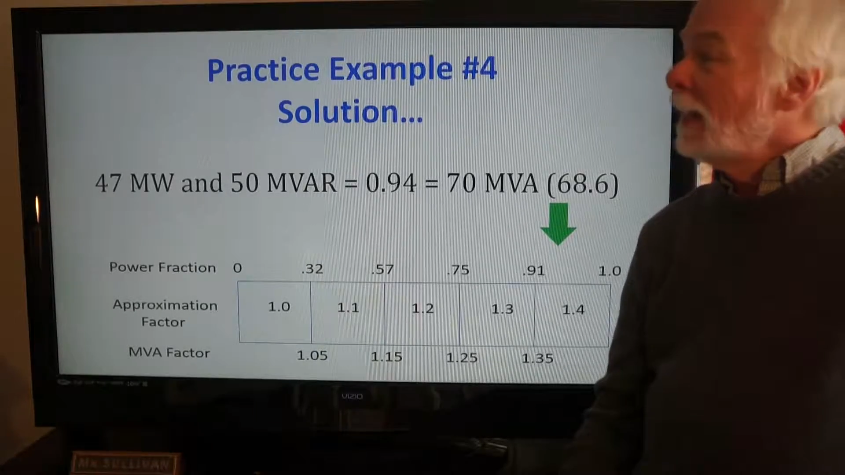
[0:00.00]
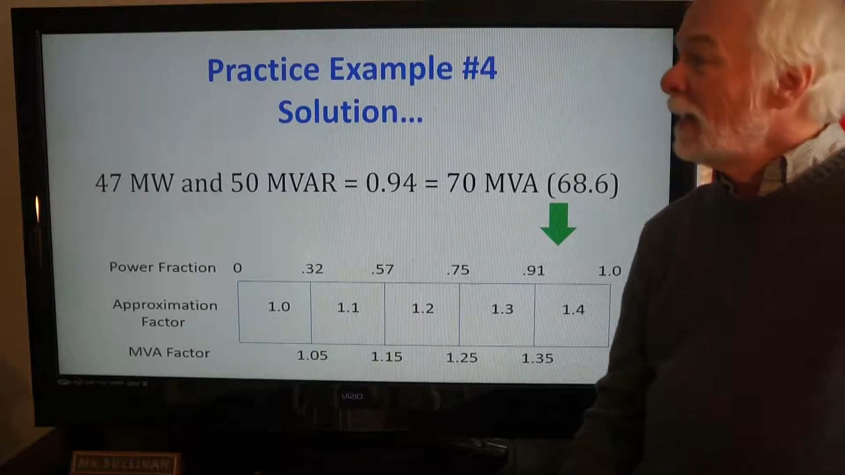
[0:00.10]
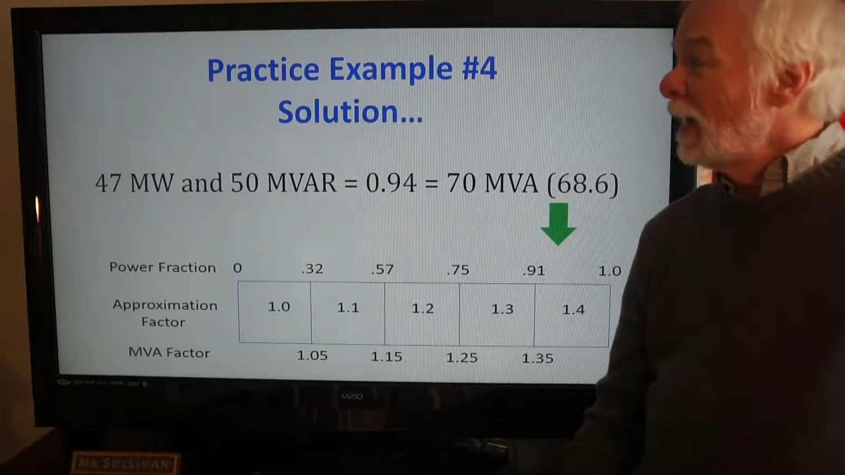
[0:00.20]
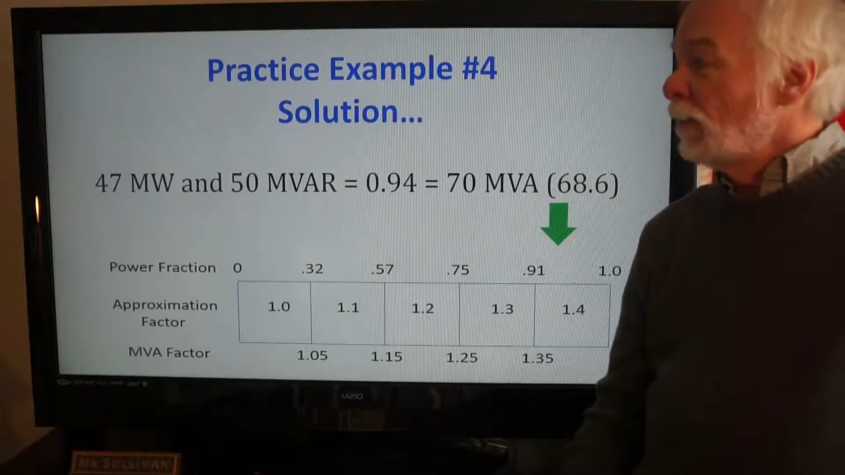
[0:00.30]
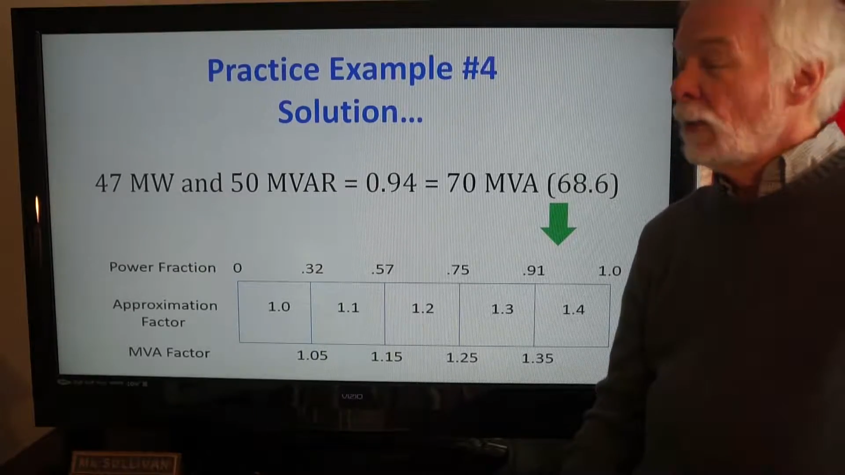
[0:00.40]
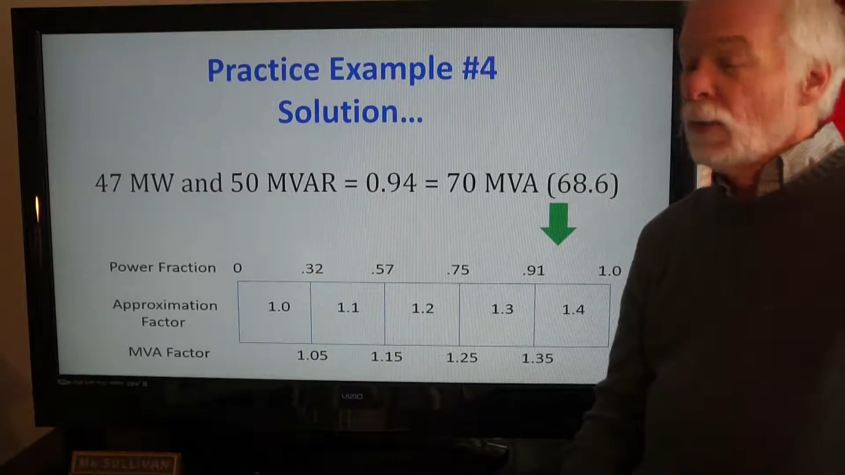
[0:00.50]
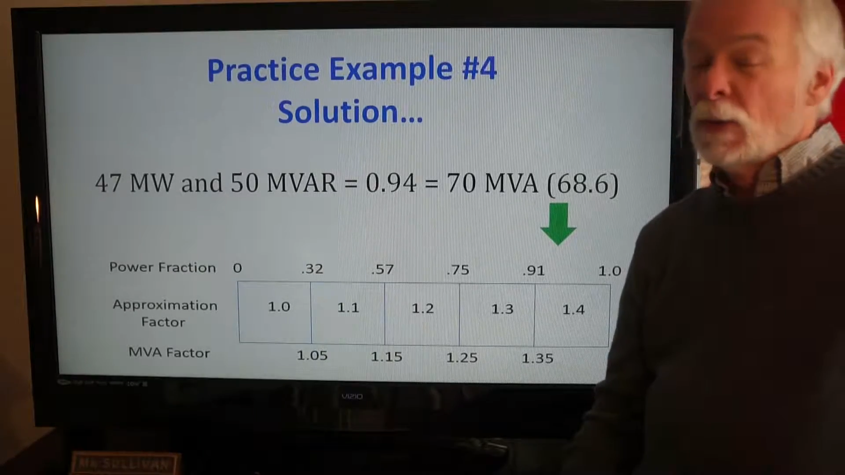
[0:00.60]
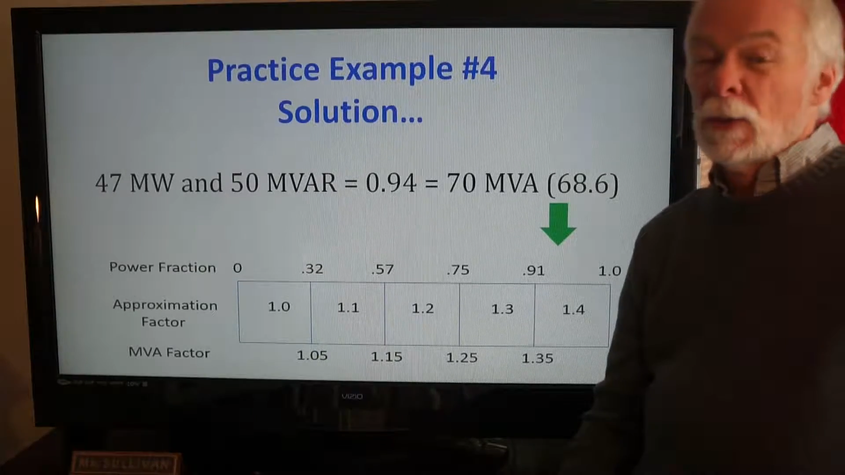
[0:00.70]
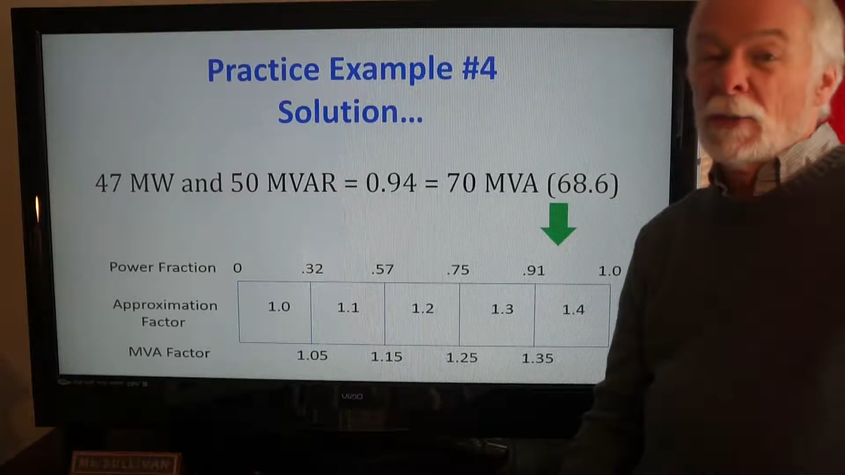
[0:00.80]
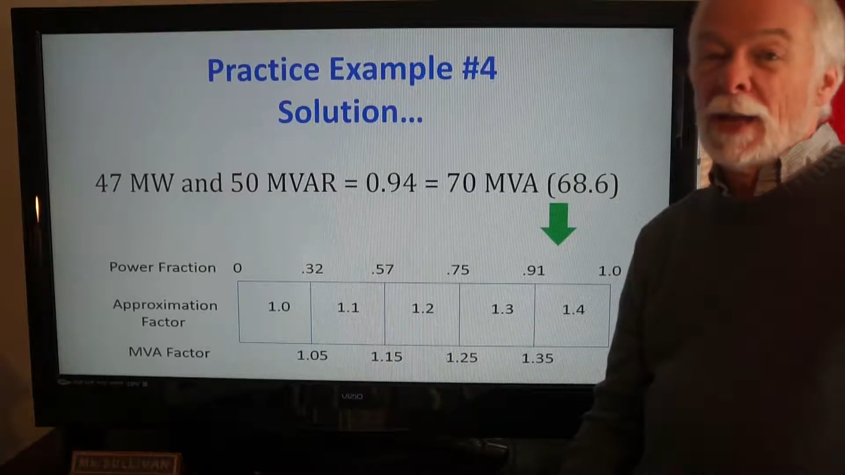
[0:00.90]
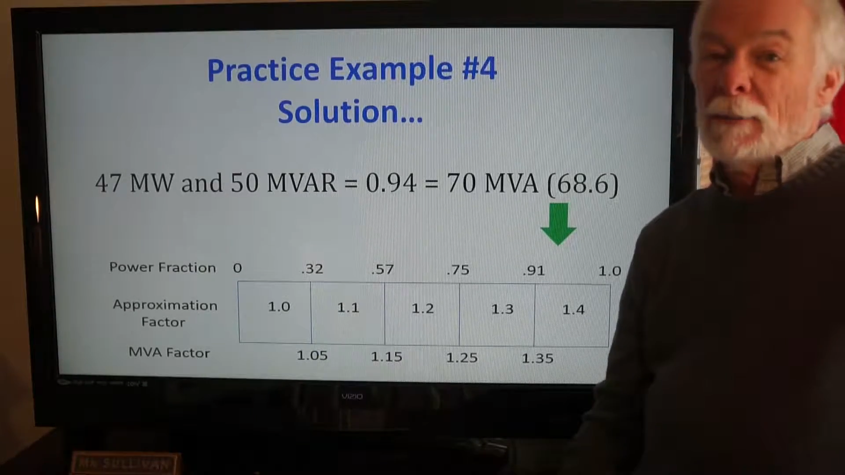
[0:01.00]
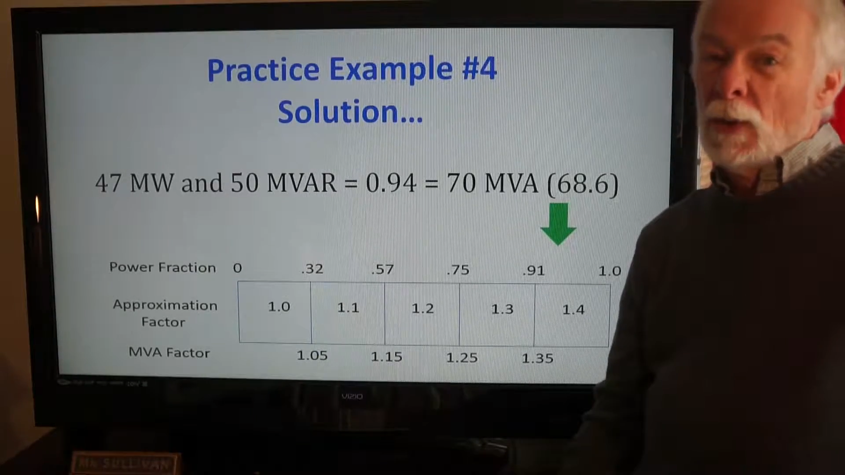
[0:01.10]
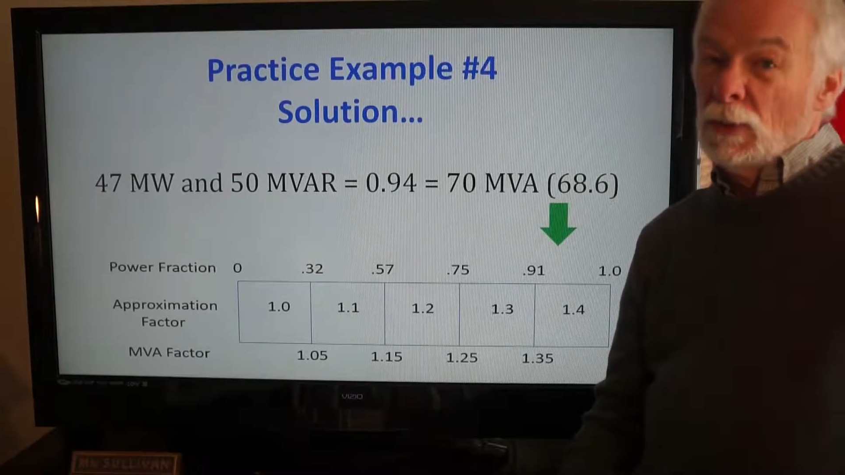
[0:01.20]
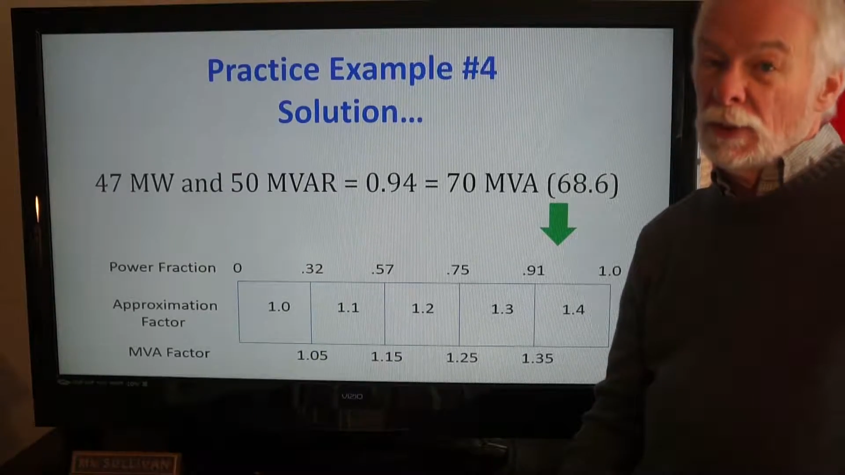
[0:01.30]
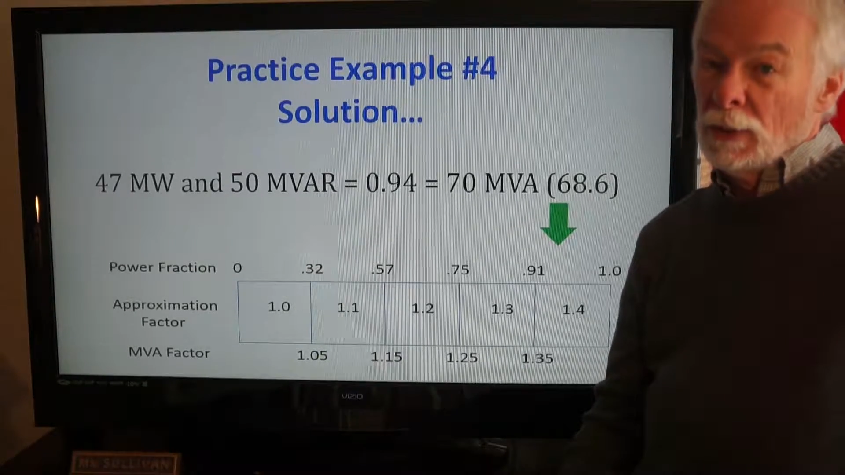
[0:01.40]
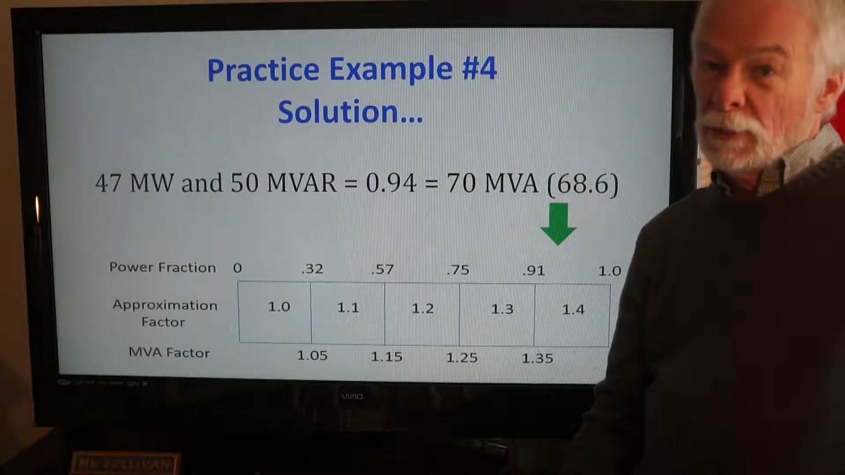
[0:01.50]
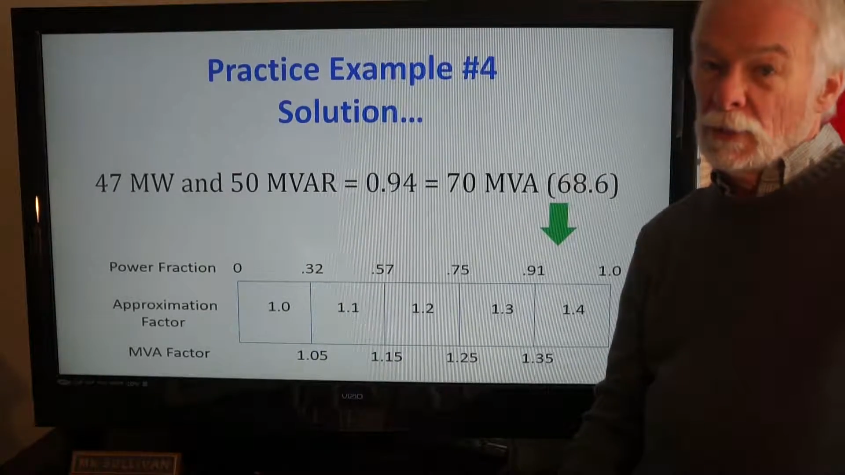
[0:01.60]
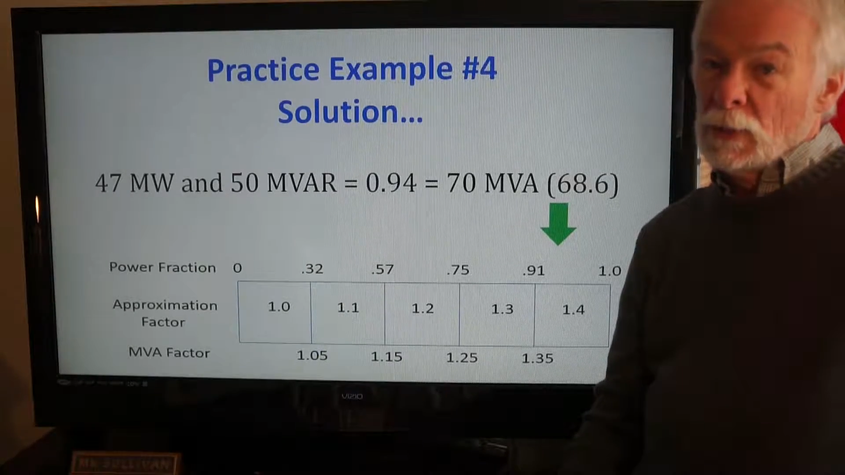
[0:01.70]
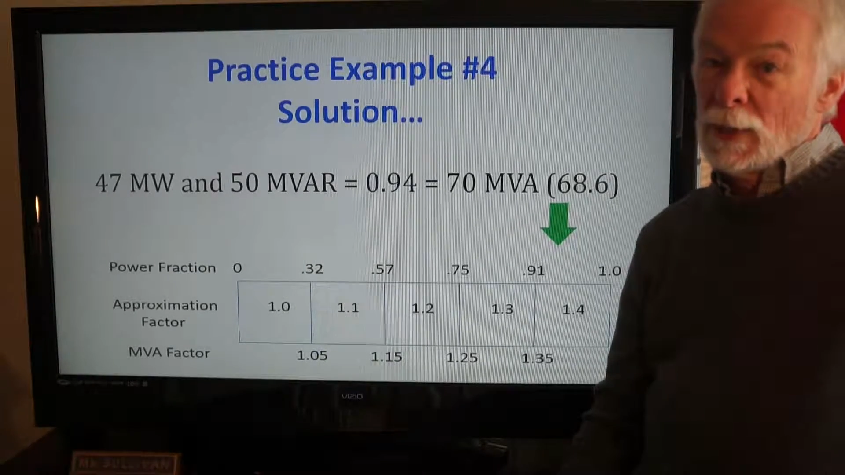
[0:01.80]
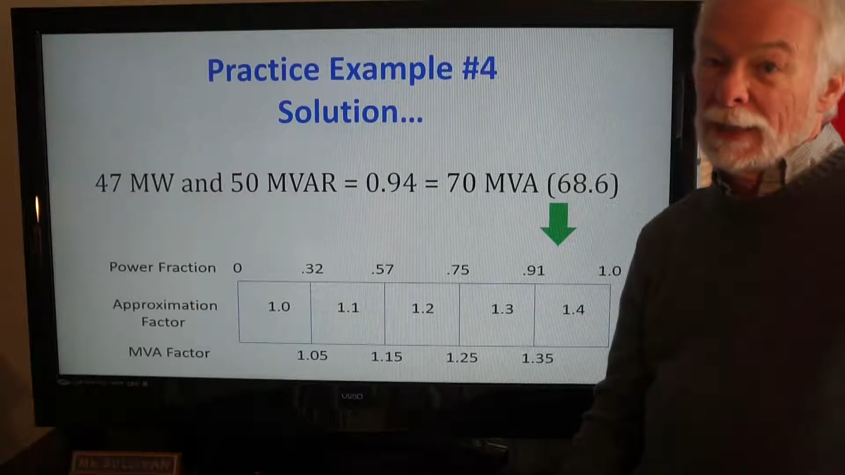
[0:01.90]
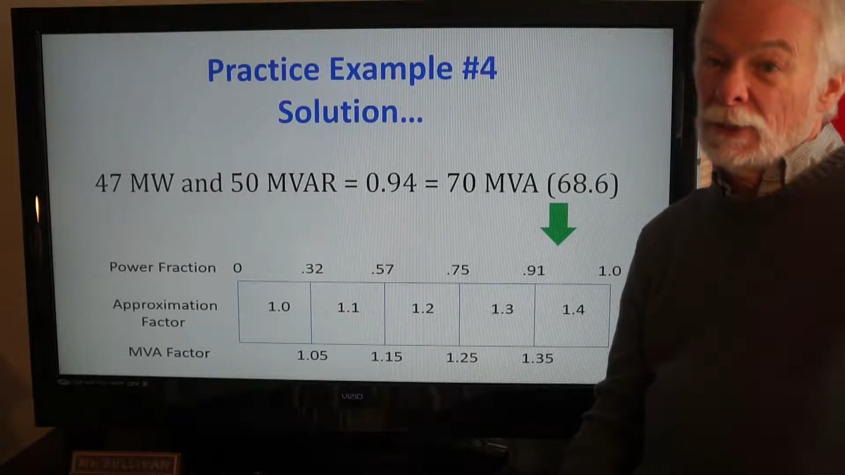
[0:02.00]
that if we multiply both numbers by